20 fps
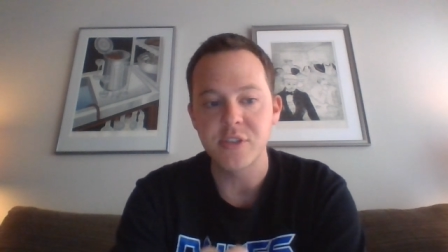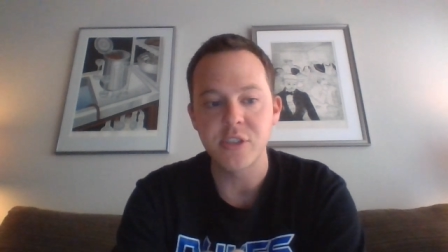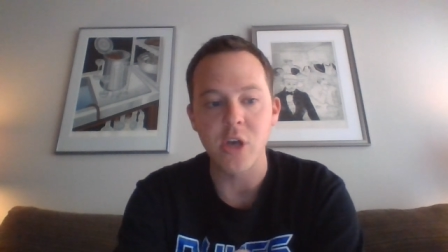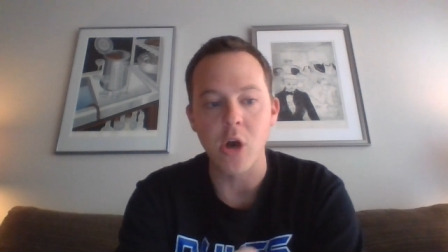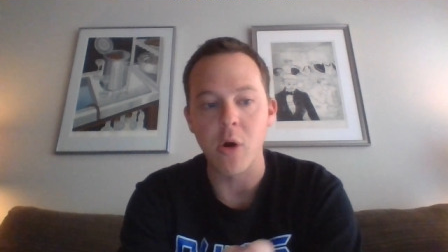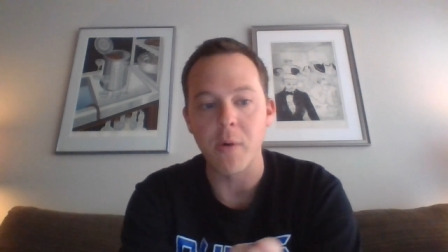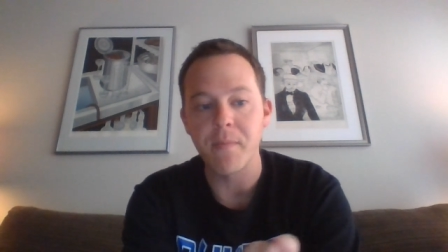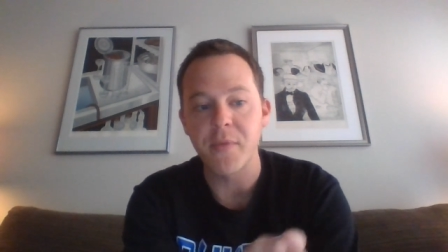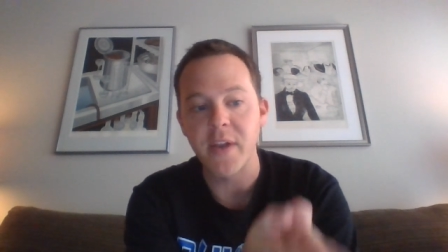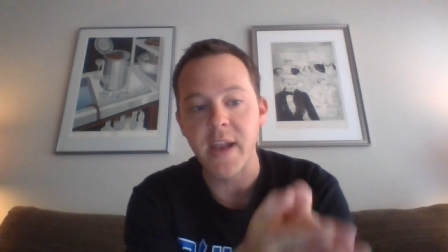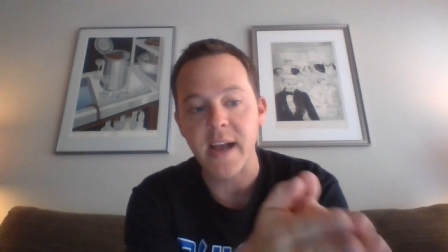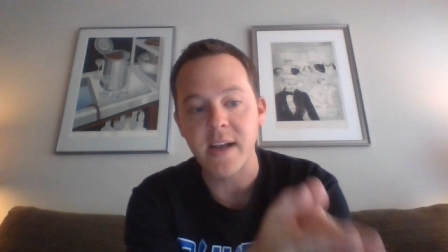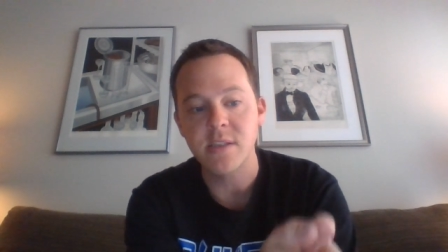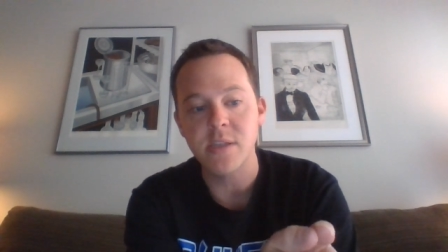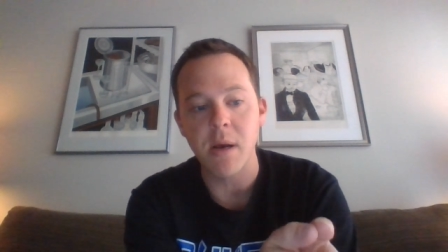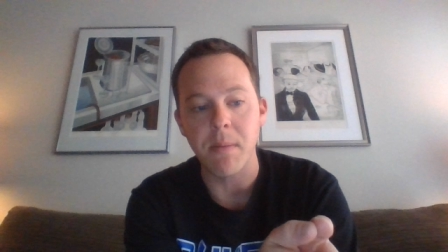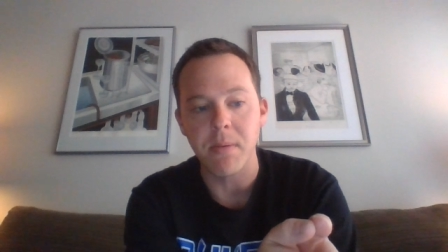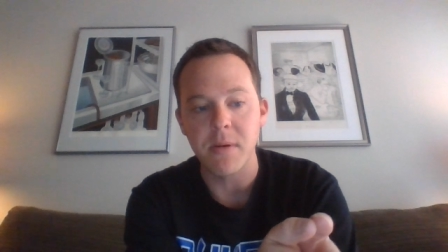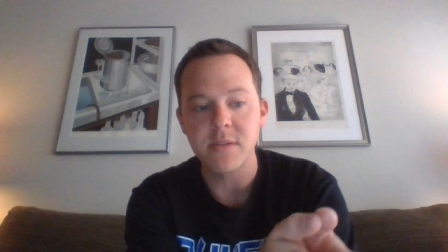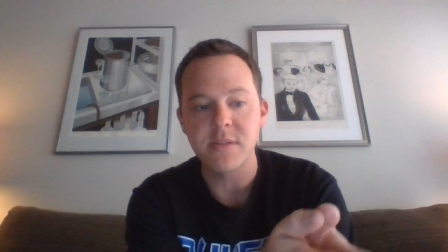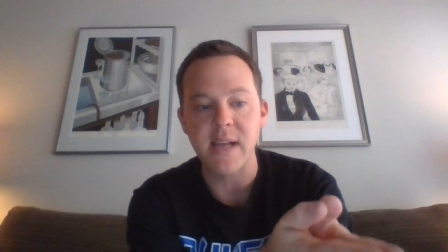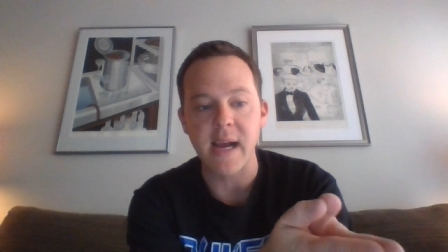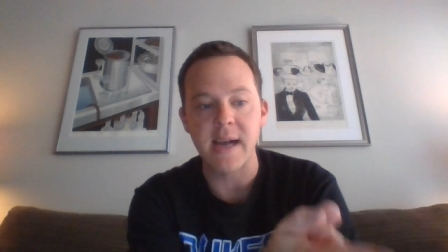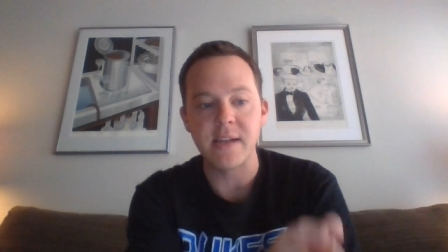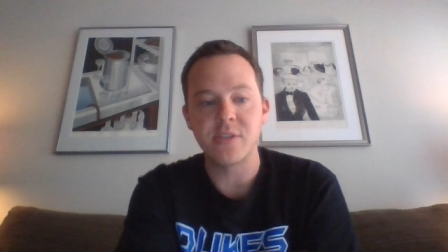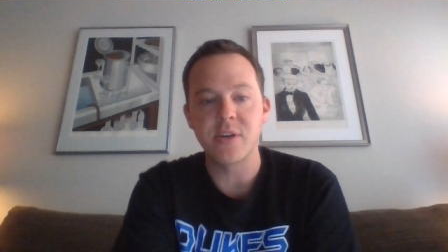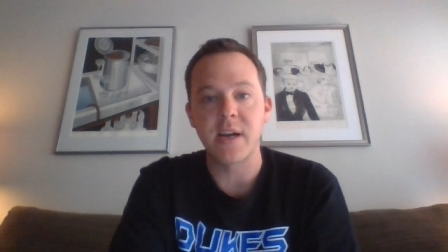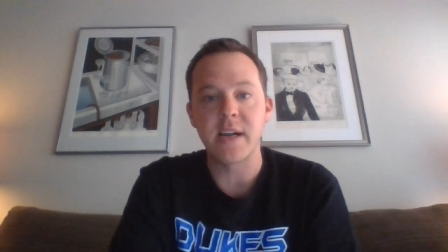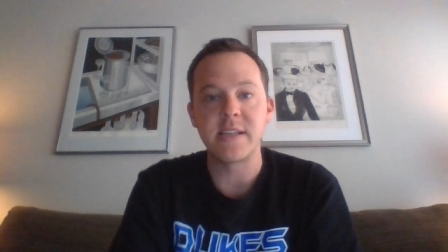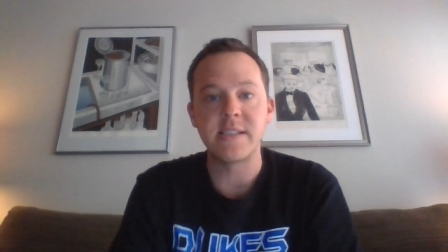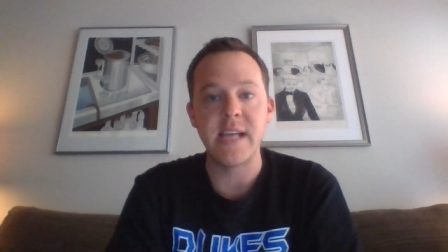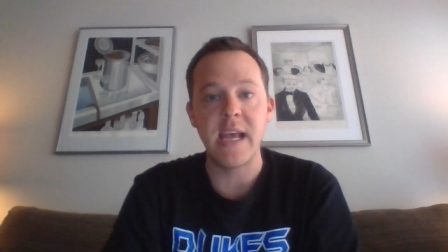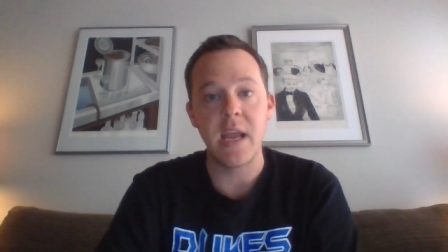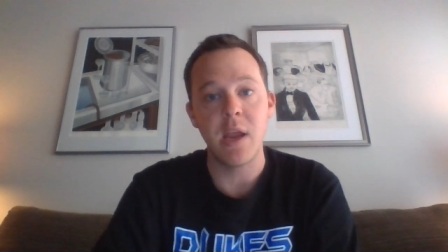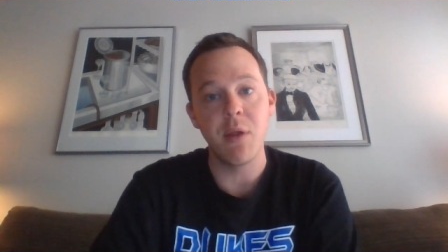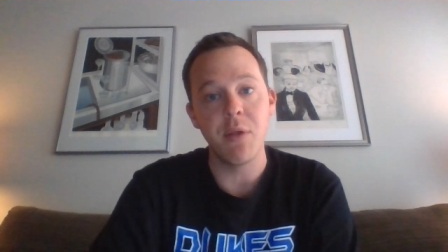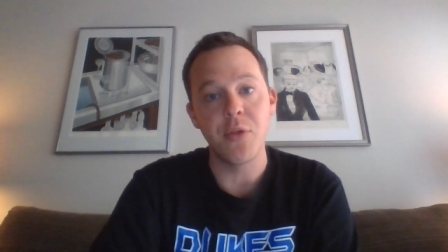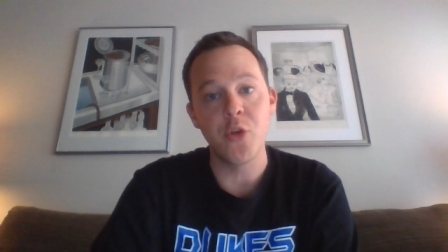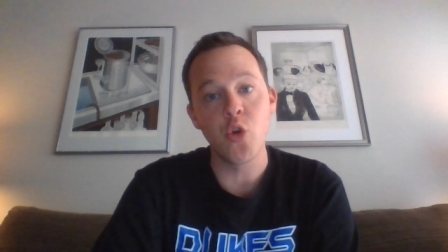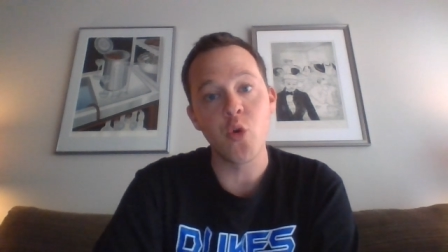So the next couple slides are going to
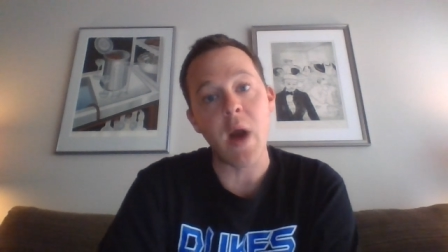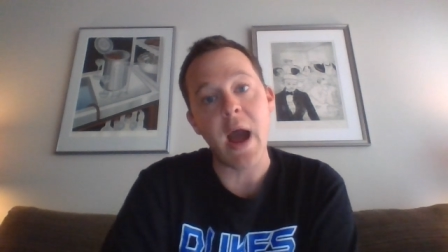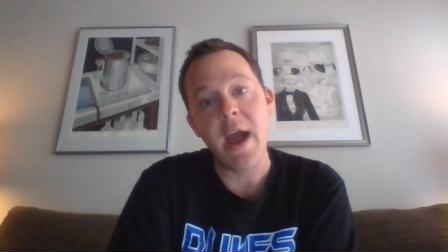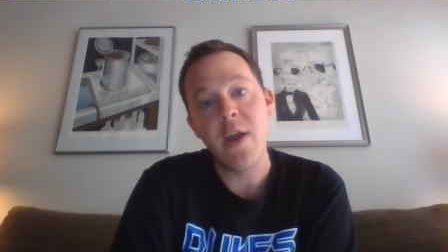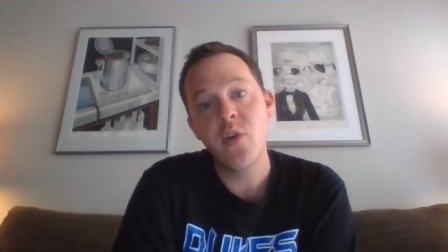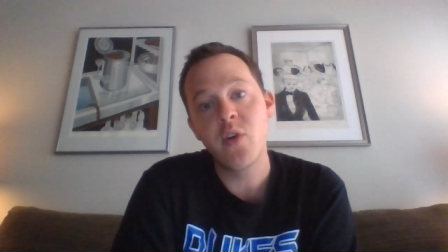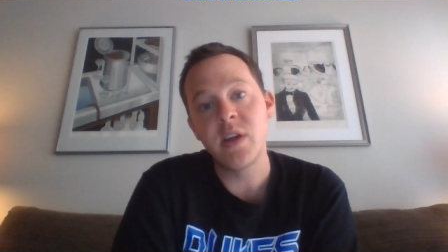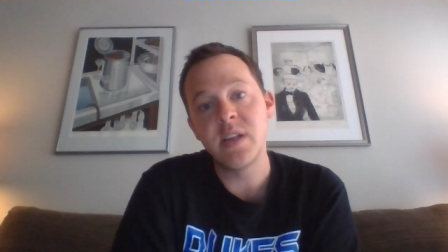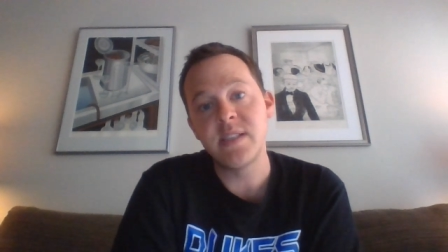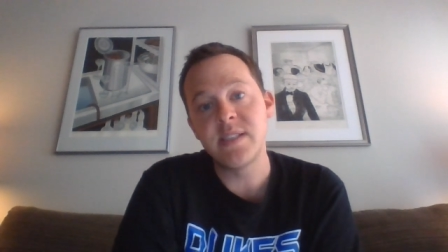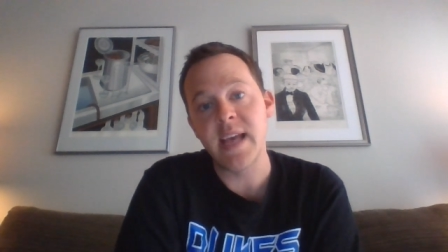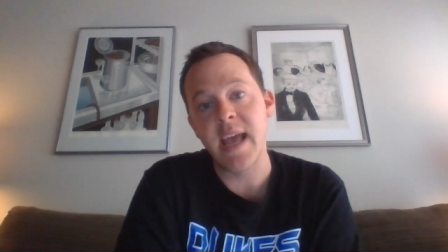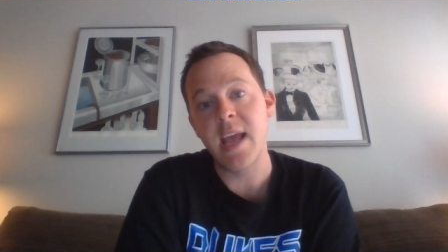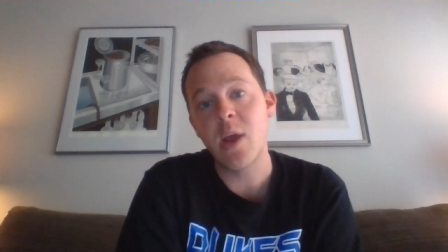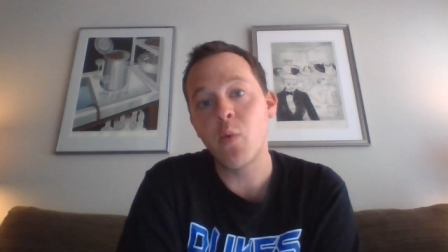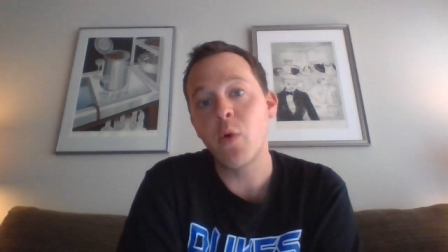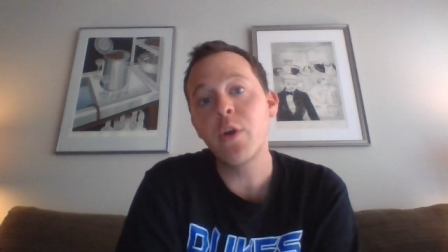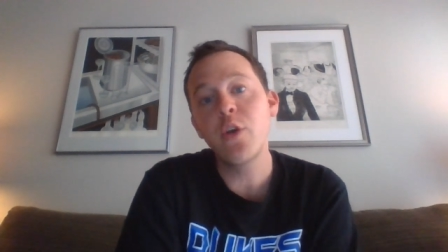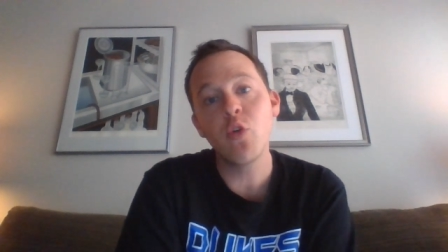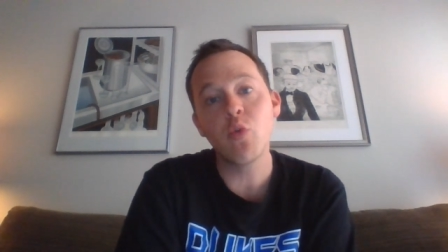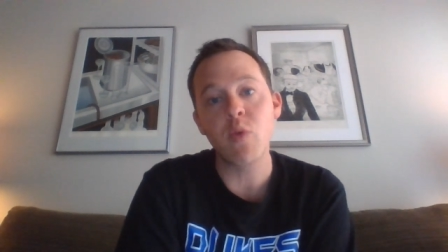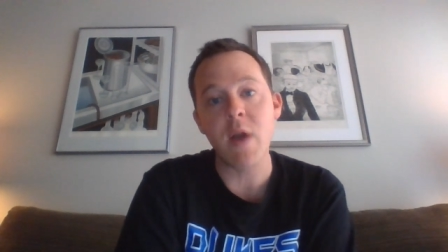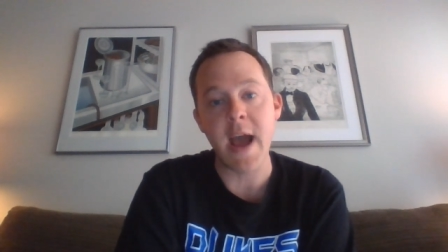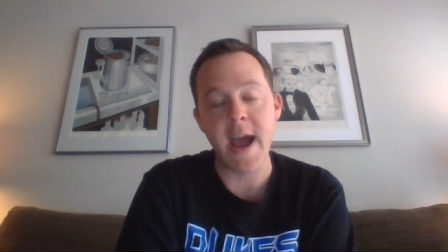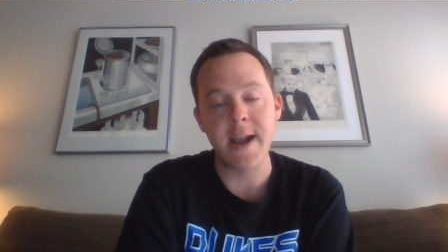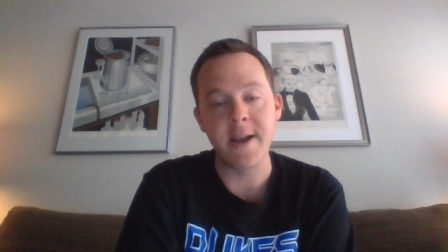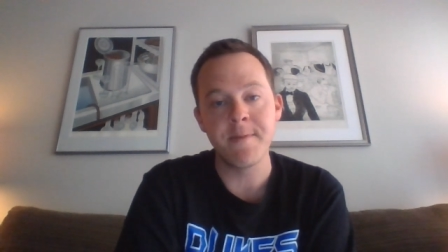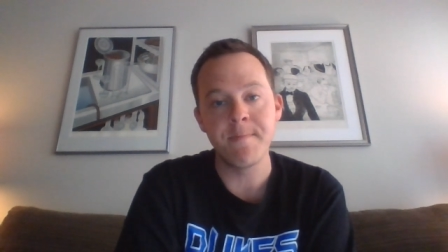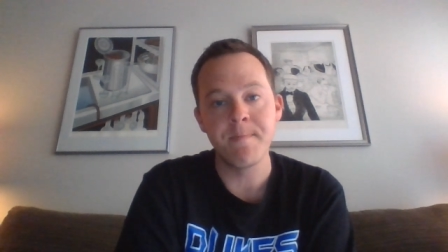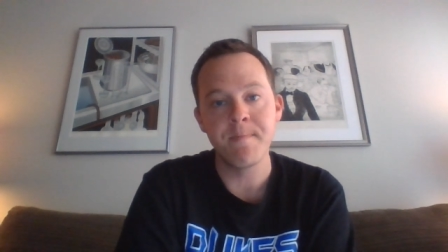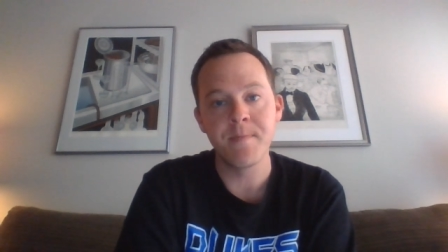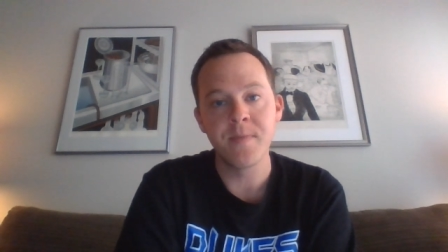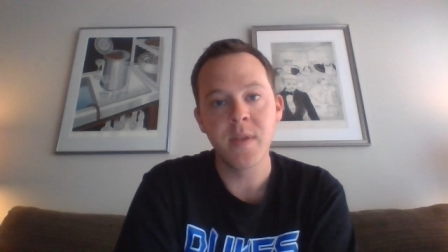take you through how you can take what you read